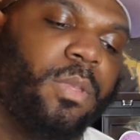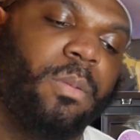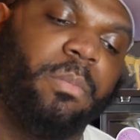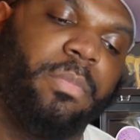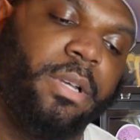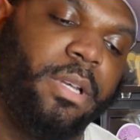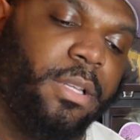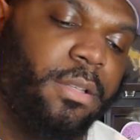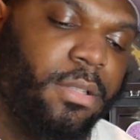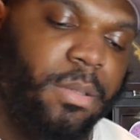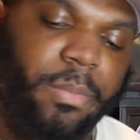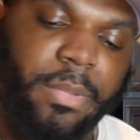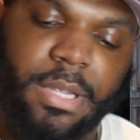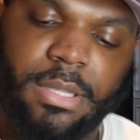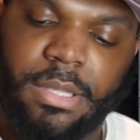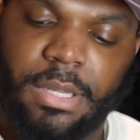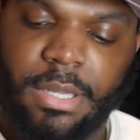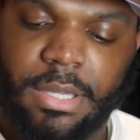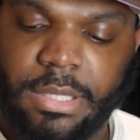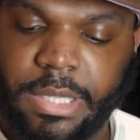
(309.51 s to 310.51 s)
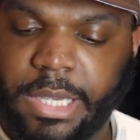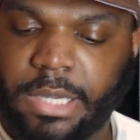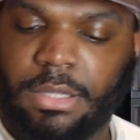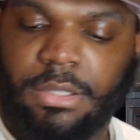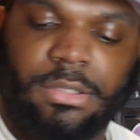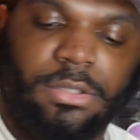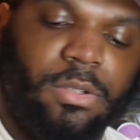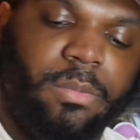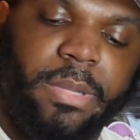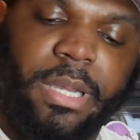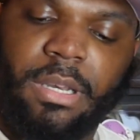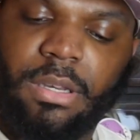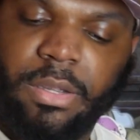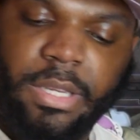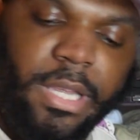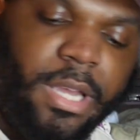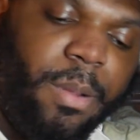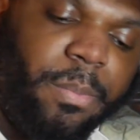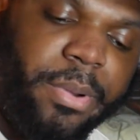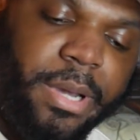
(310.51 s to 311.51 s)
But you can get to the second shoe. I know
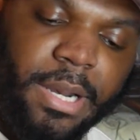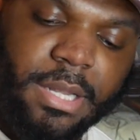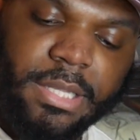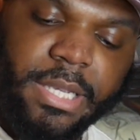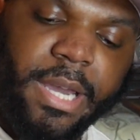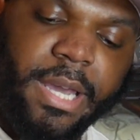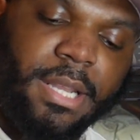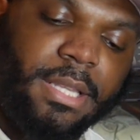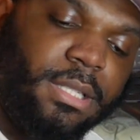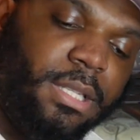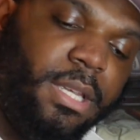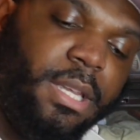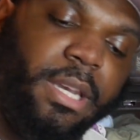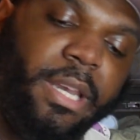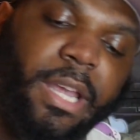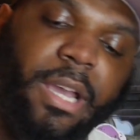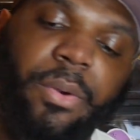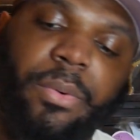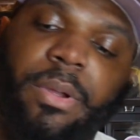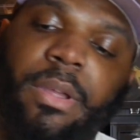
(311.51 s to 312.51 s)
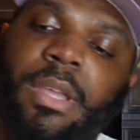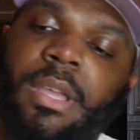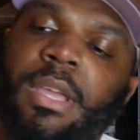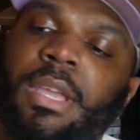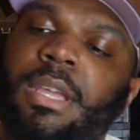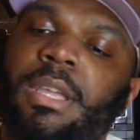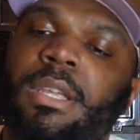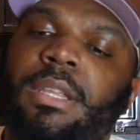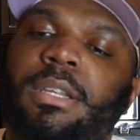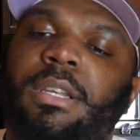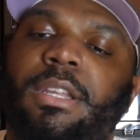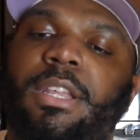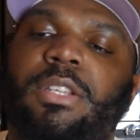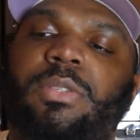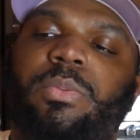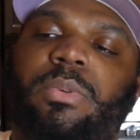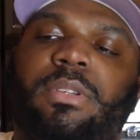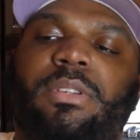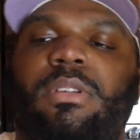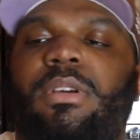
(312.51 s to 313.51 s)
y'all probably tired of seeing that one. This
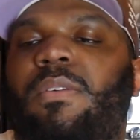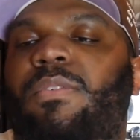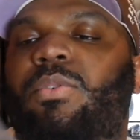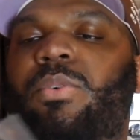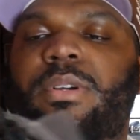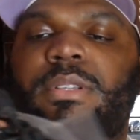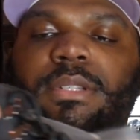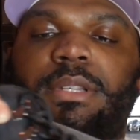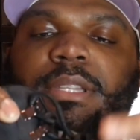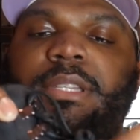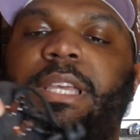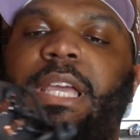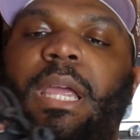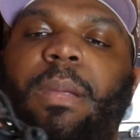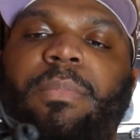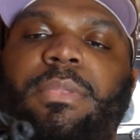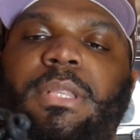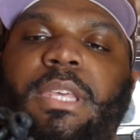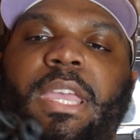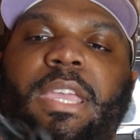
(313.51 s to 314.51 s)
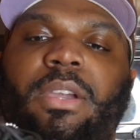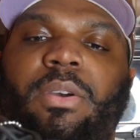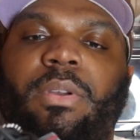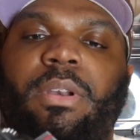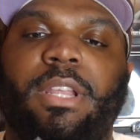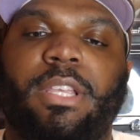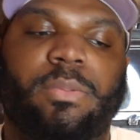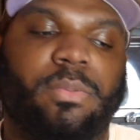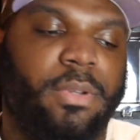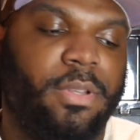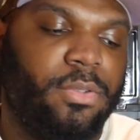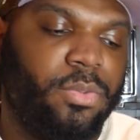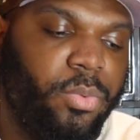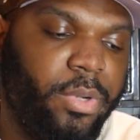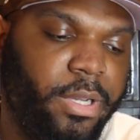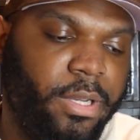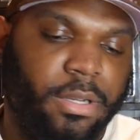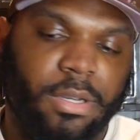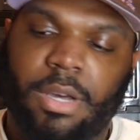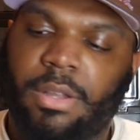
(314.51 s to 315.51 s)
one, of course, the same thing on this one as
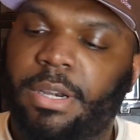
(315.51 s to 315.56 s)
well.